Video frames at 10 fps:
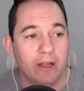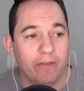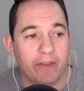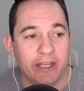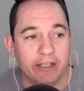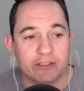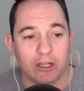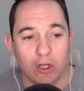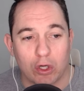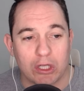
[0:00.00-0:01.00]
These
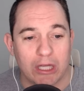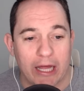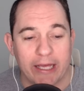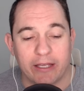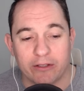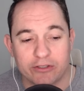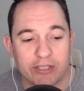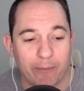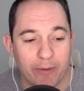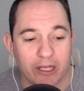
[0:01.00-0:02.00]
look like
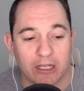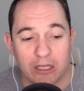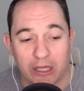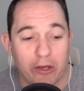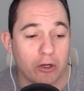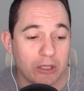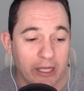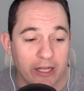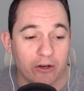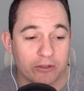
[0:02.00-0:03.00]
some of the clear
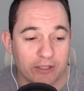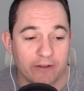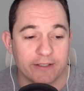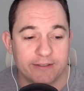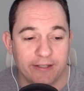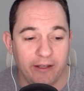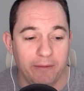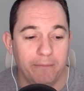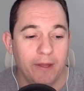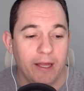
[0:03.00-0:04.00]
leaders on this team,